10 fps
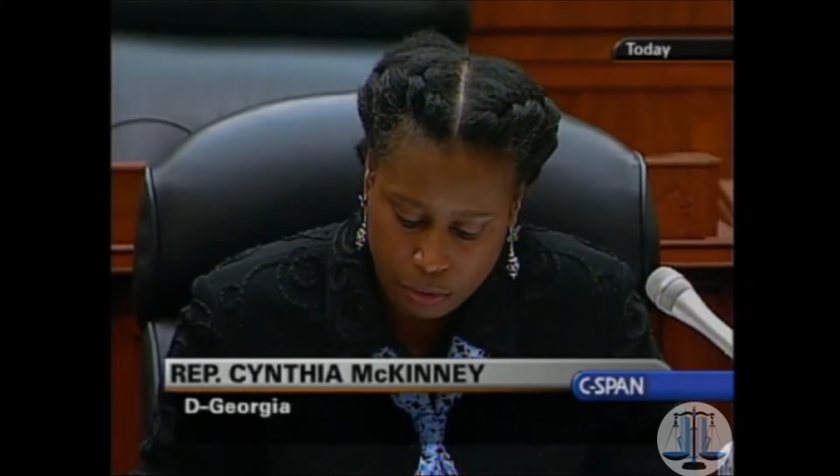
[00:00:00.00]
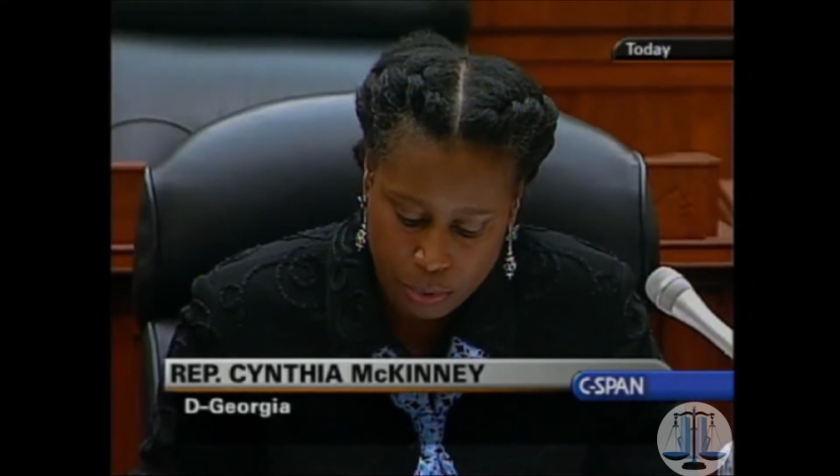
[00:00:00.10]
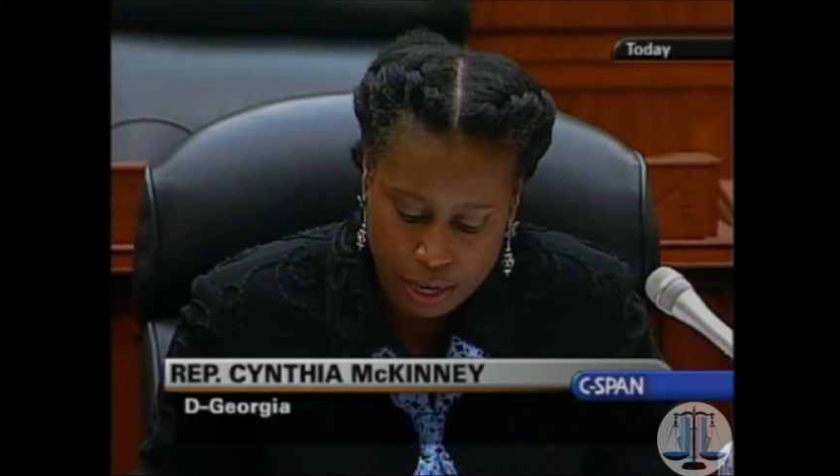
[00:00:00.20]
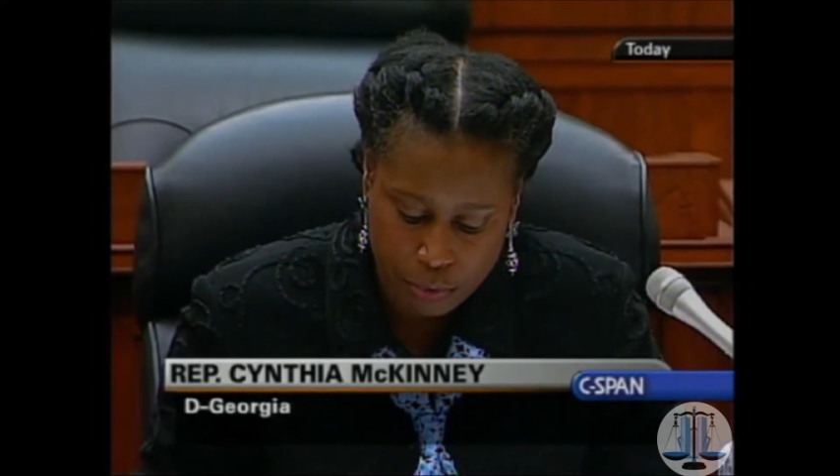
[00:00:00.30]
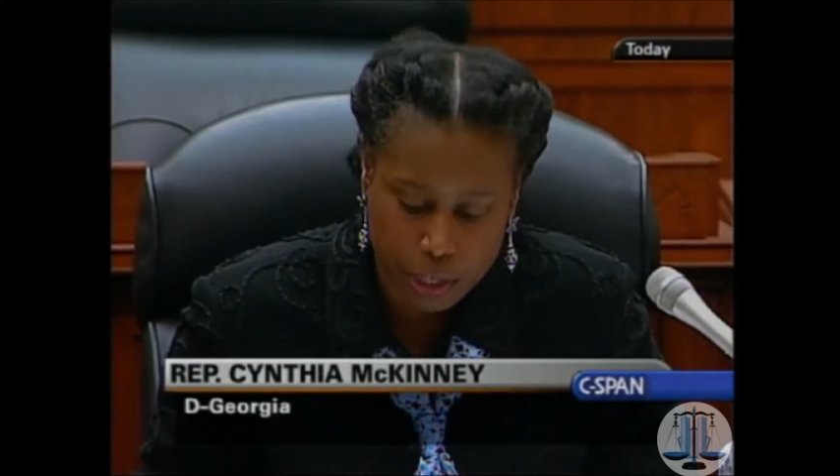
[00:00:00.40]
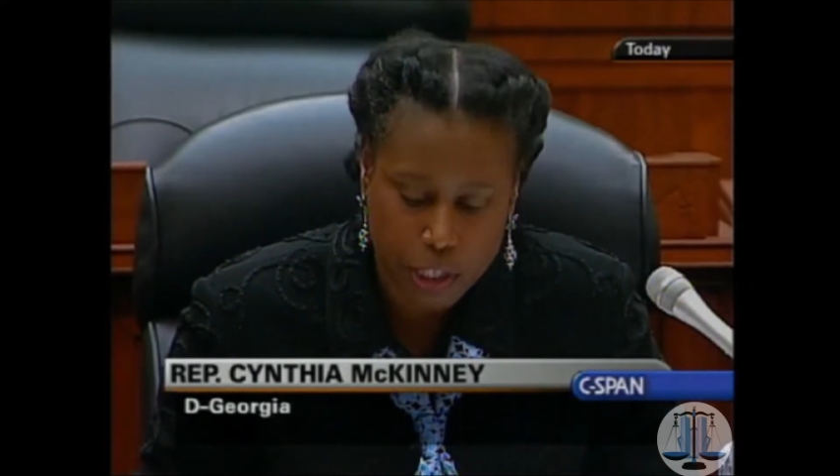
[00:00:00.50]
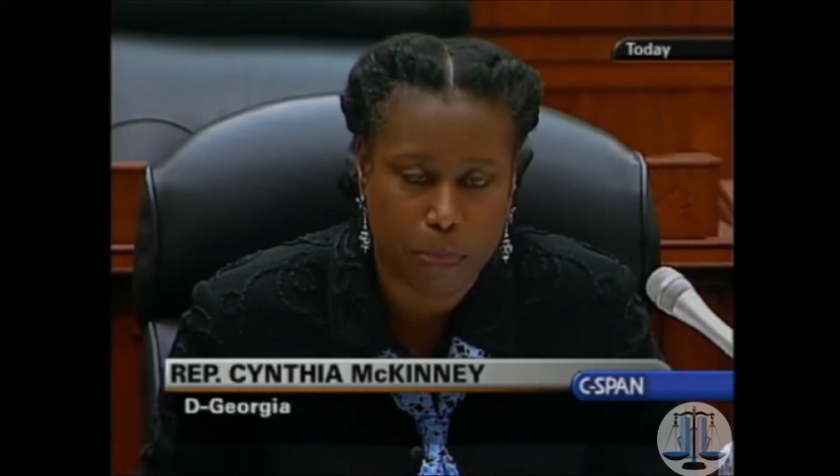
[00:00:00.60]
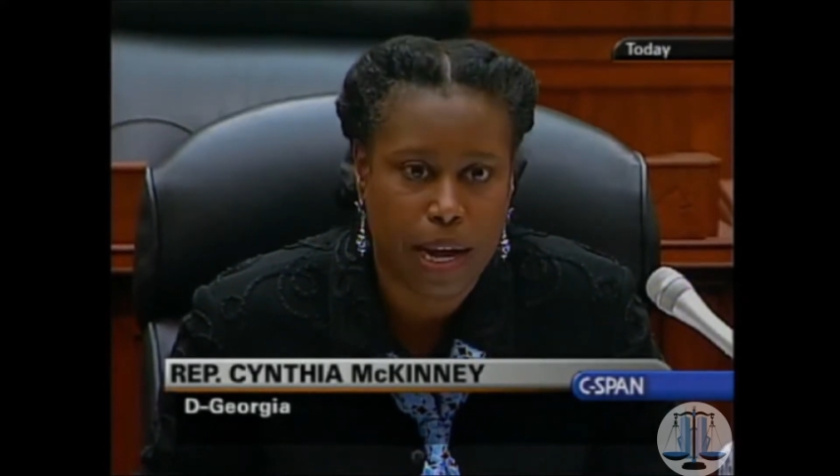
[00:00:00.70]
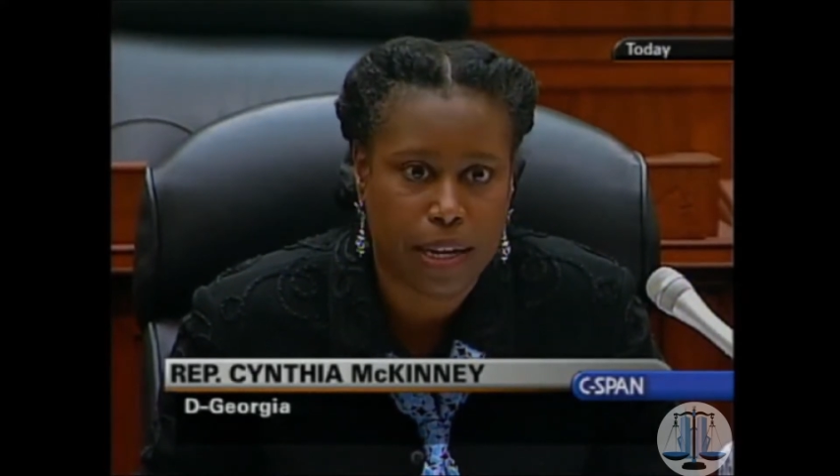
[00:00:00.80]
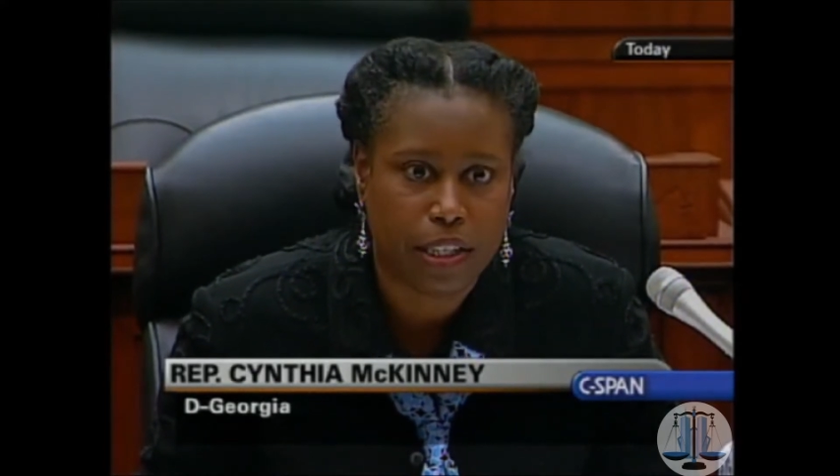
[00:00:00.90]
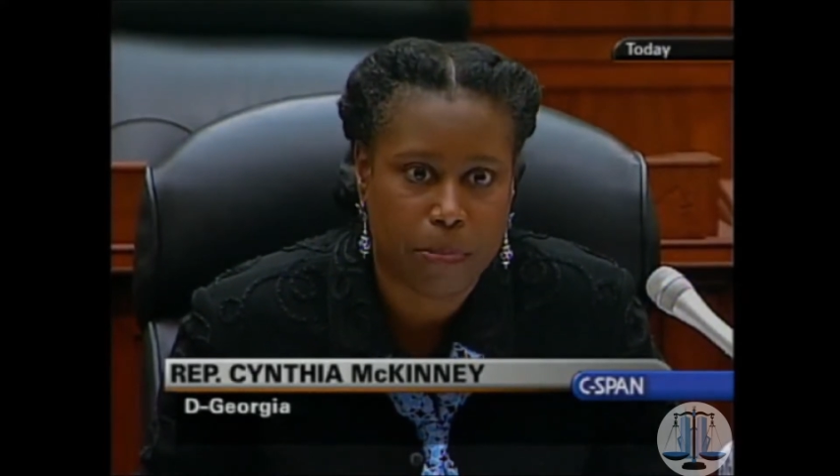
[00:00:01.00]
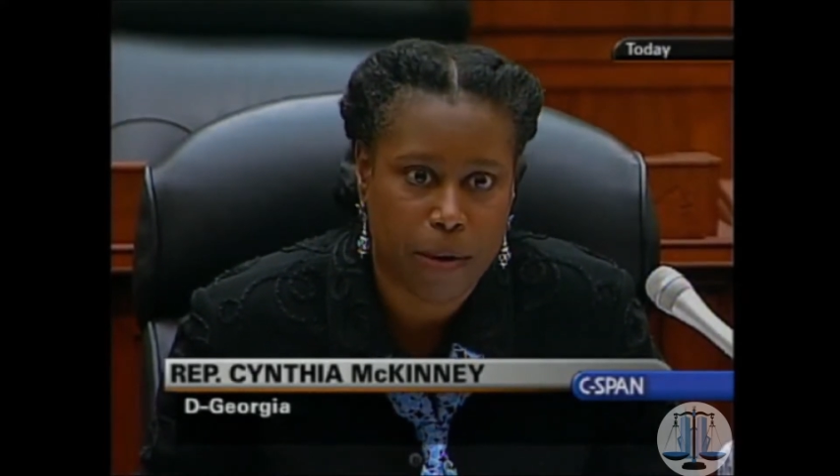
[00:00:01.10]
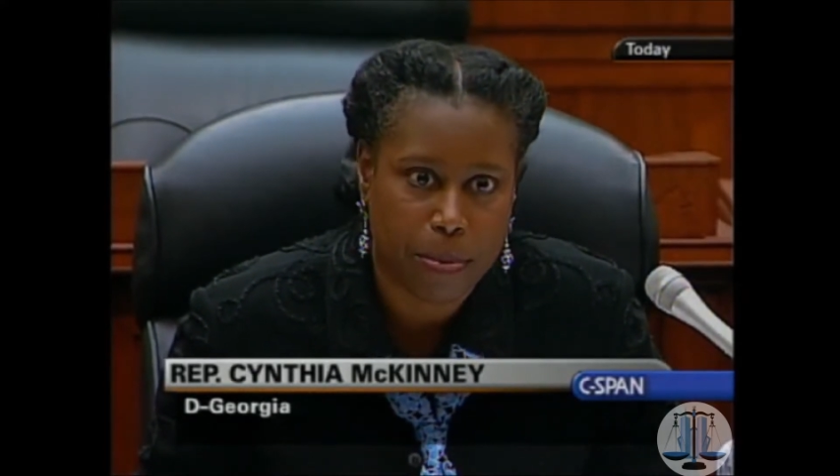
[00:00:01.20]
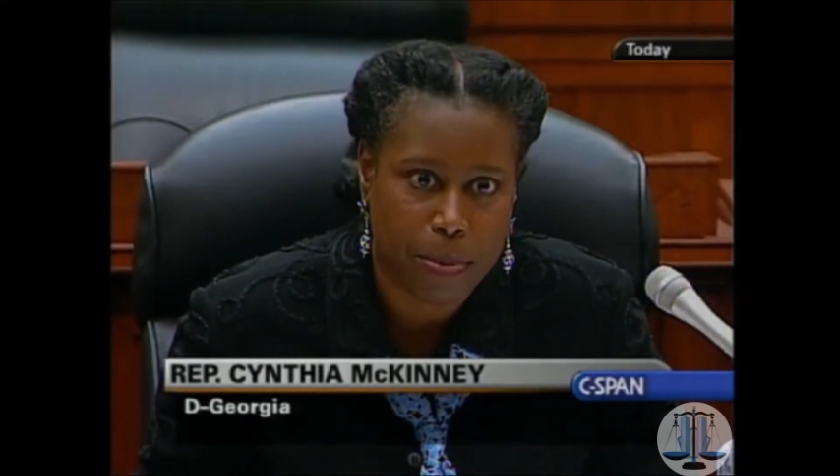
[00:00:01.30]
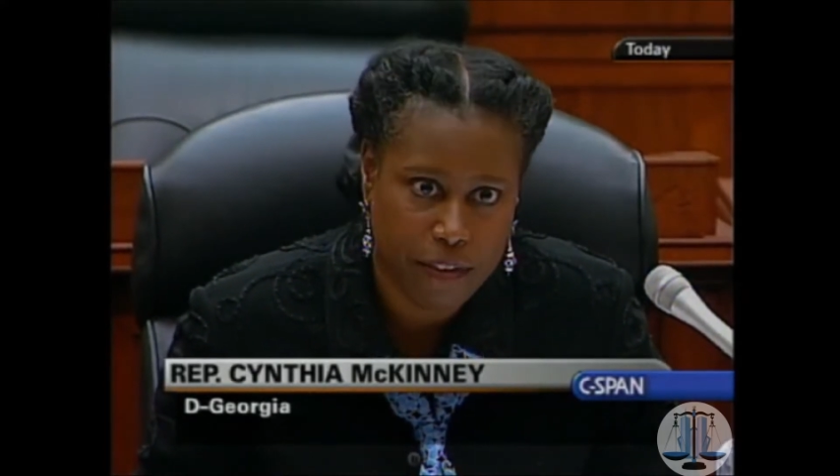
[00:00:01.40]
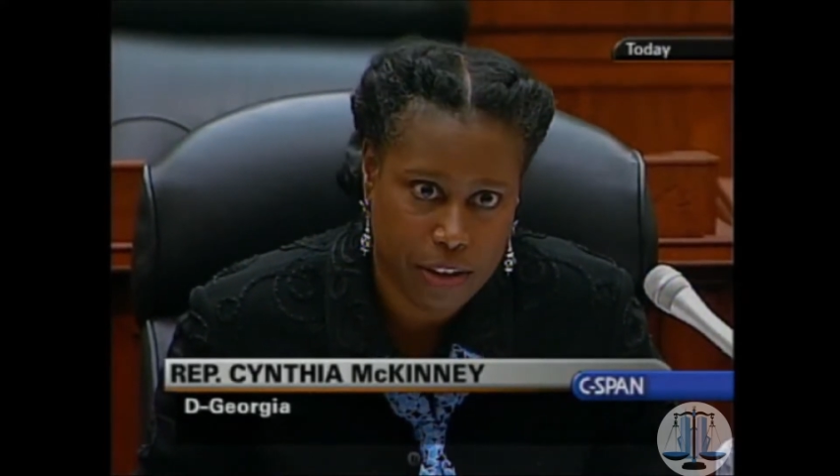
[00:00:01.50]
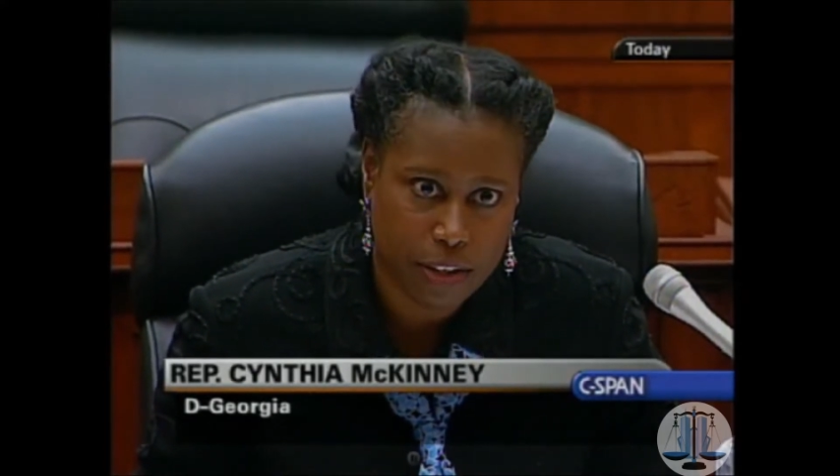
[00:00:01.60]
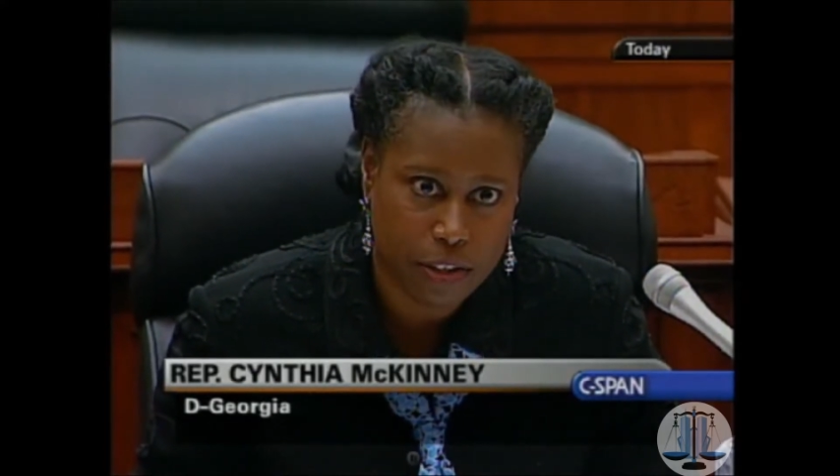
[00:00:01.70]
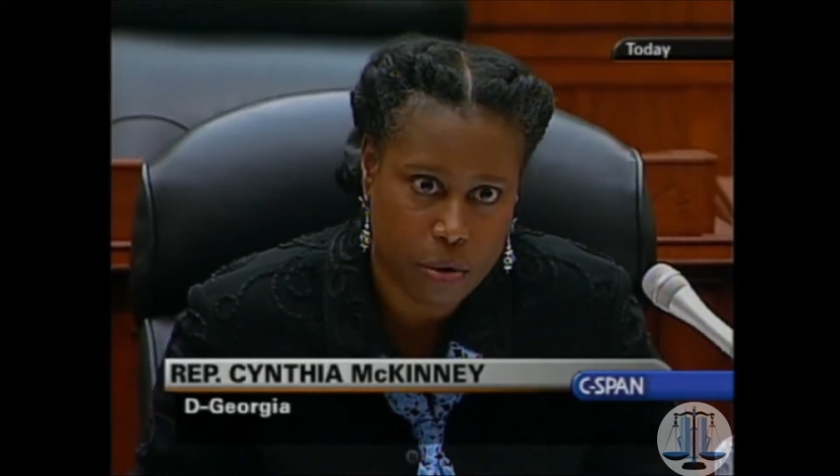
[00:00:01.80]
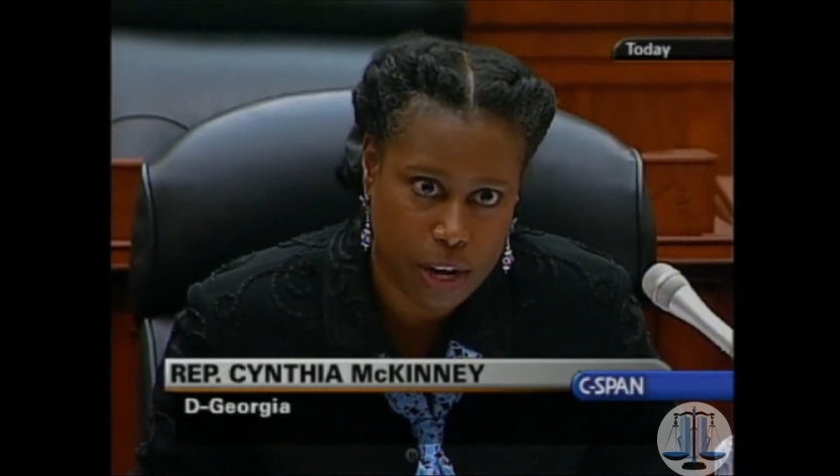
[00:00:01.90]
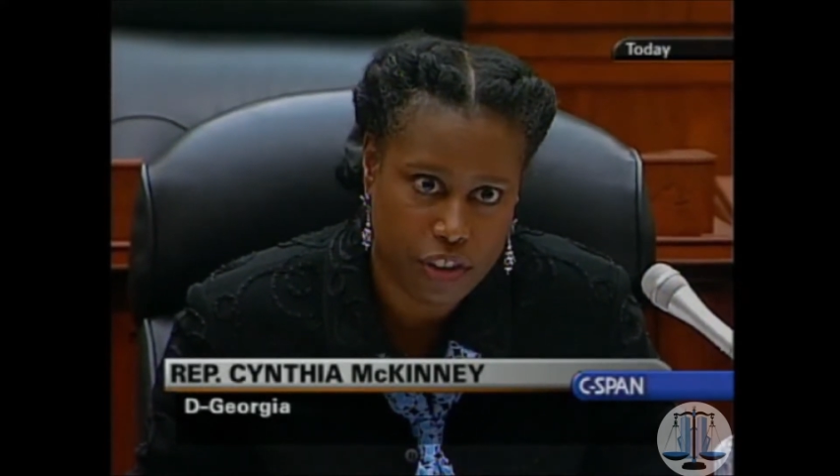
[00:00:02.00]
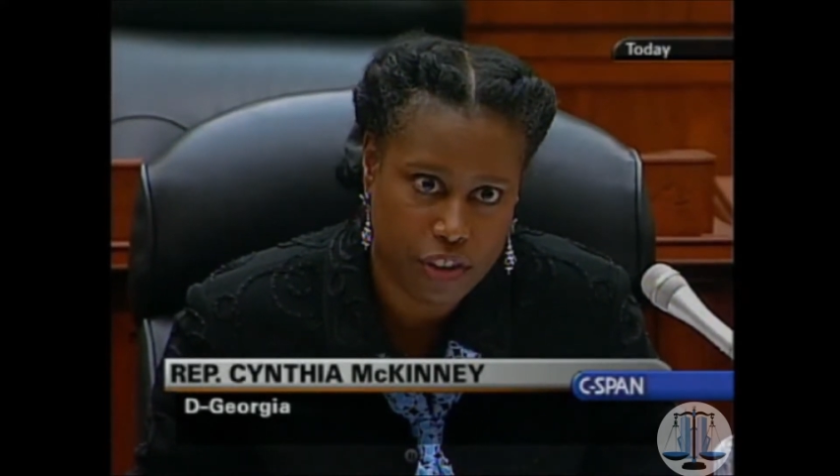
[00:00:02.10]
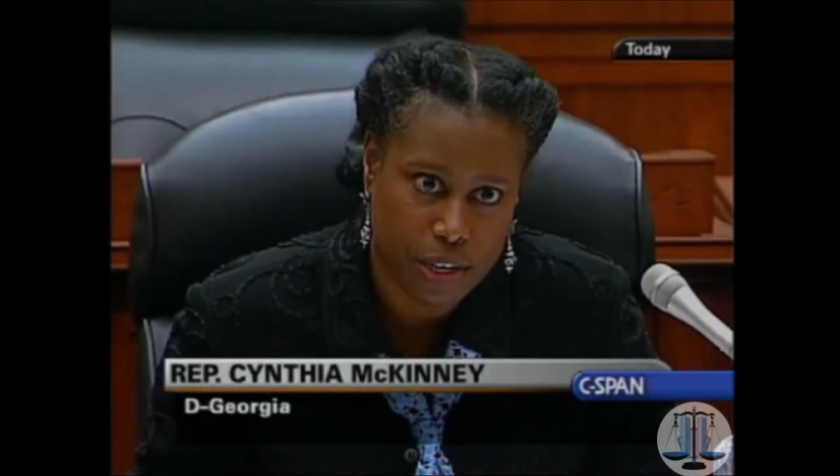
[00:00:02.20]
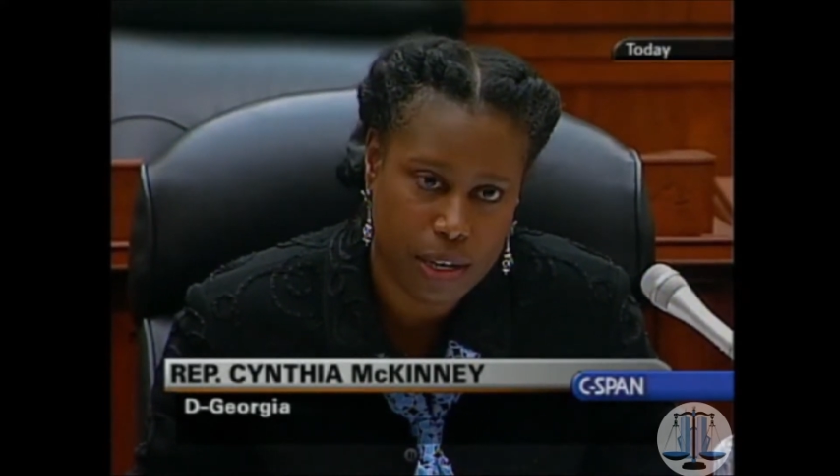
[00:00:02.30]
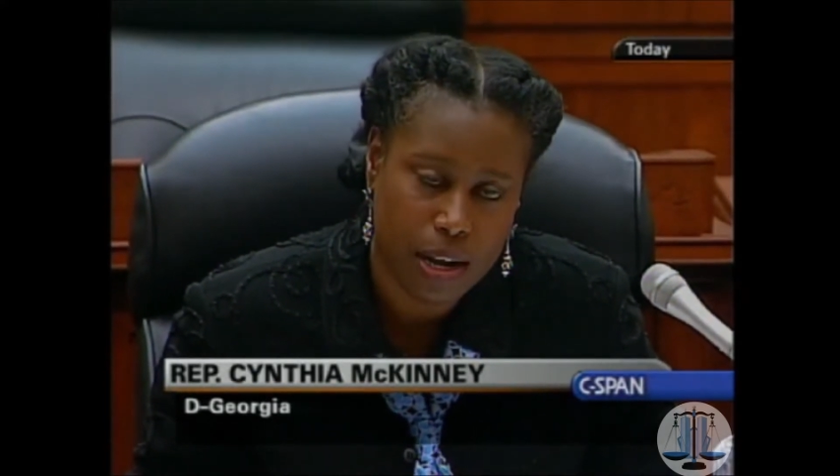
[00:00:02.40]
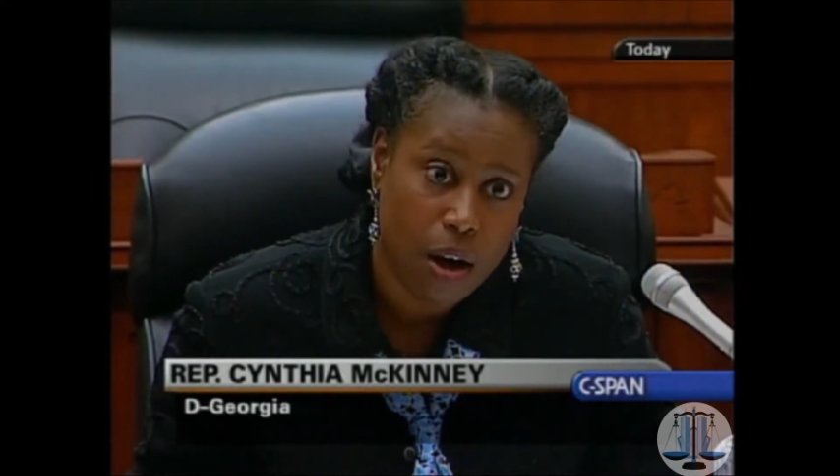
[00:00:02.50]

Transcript: written response to my previous question,